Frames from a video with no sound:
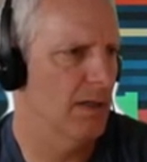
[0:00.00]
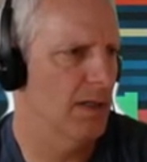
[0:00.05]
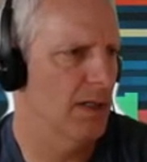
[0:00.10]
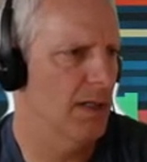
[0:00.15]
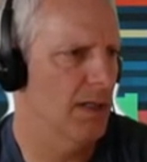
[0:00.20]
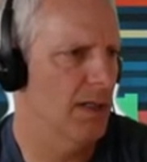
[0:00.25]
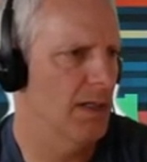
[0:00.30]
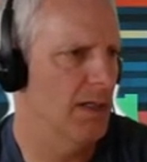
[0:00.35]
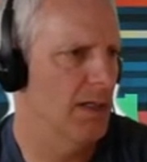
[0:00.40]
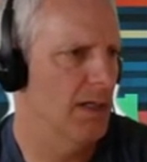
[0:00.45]

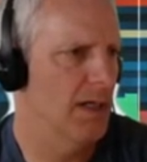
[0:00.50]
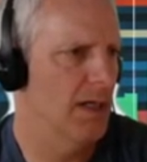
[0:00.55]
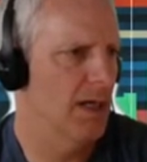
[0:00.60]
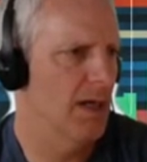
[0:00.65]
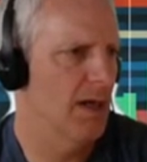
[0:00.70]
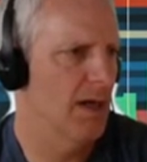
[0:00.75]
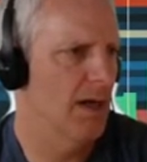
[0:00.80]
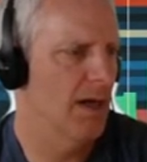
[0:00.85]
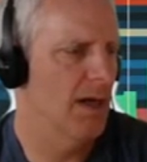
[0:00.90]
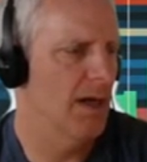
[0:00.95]
Okay,
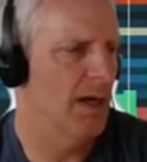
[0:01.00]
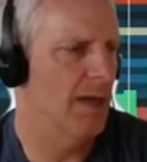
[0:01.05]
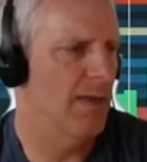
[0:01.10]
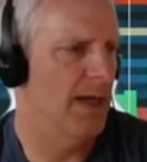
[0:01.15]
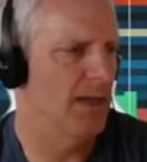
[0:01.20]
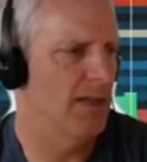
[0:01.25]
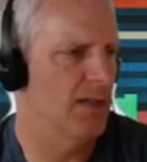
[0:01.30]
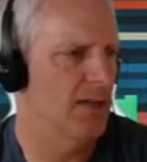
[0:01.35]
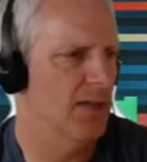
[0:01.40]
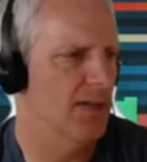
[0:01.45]
and
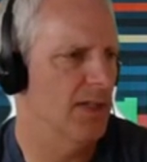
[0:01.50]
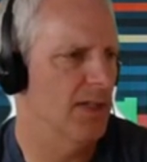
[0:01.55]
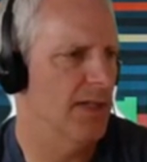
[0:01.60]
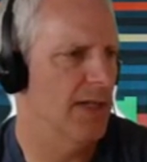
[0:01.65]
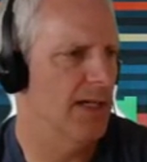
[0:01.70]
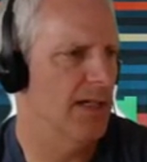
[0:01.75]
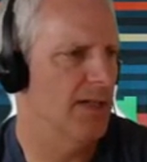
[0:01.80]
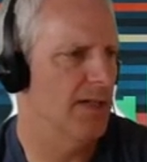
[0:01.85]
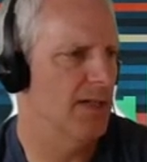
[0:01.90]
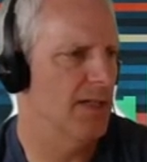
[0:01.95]
that's the
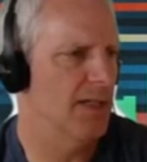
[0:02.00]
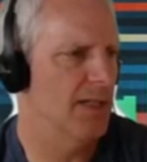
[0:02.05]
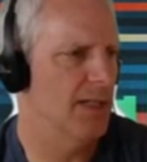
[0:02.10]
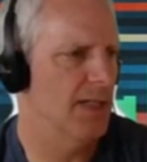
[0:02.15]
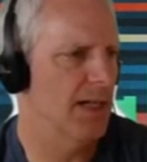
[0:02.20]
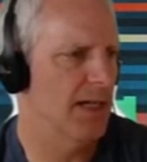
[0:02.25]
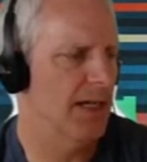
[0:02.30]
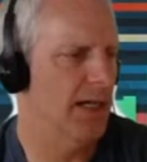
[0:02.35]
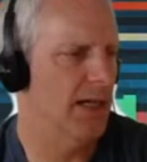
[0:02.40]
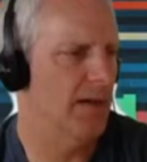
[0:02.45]
that is the
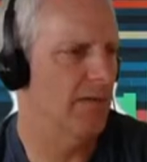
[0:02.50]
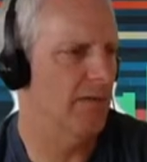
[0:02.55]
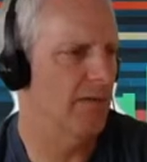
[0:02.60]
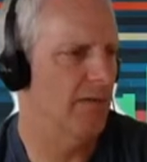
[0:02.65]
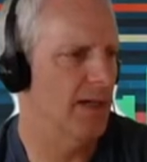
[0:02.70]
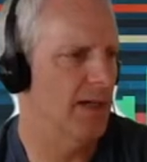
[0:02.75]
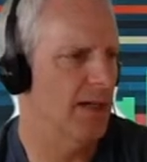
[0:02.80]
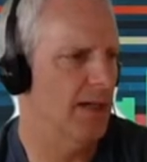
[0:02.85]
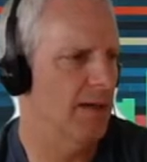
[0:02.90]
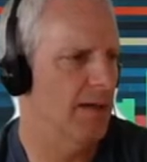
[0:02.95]
uh, kind of
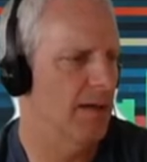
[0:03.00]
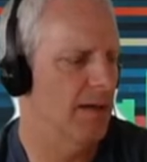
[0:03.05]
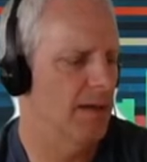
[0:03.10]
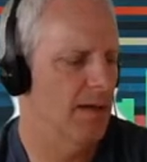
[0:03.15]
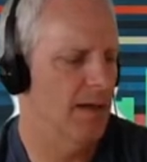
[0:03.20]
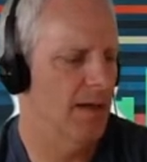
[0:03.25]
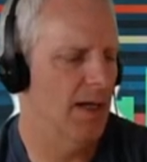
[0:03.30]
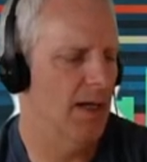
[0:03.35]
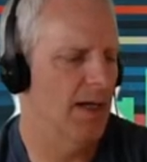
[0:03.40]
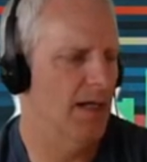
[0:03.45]
uh,
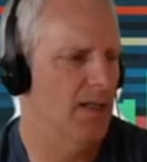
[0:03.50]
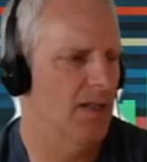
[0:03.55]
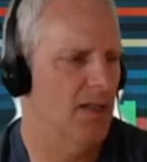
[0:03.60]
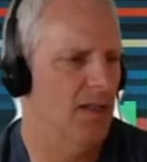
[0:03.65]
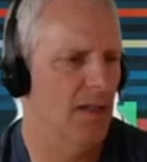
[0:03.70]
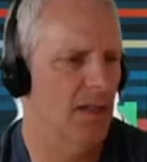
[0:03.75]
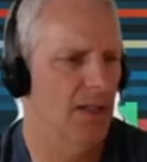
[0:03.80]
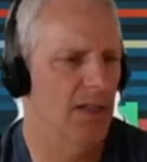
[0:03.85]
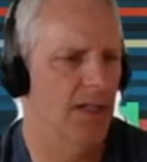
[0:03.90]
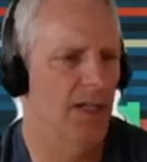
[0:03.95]
uh,
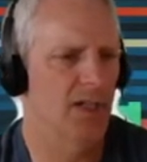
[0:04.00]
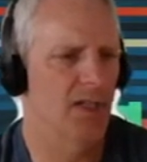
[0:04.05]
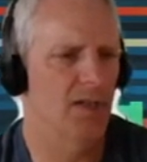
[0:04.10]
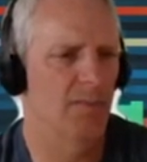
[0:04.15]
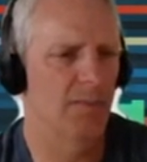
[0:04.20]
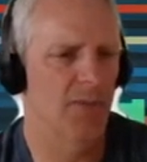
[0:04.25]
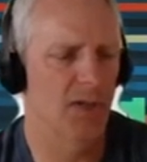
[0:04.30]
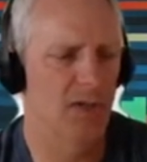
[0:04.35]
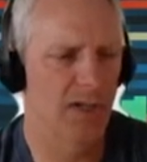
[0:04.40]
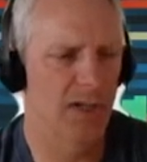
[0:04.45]
consolidation
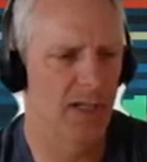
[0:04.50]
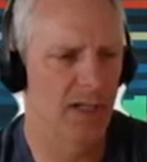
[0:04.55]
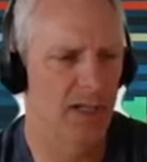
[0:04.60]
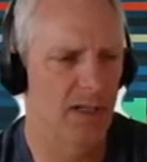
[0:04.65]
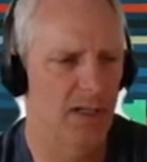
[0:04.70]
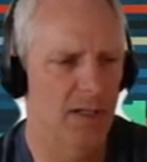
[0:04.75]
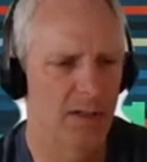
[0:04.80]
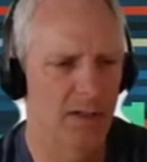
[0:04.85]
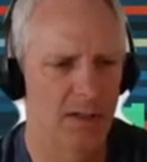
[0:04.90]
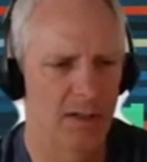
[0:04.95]
period
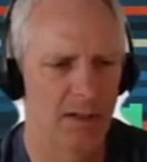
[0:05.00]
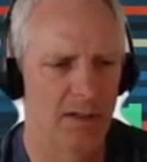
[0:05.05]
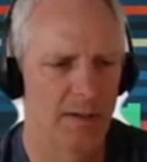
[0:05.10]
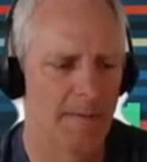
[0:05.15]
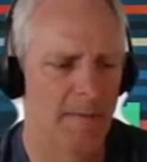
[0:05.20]
in here.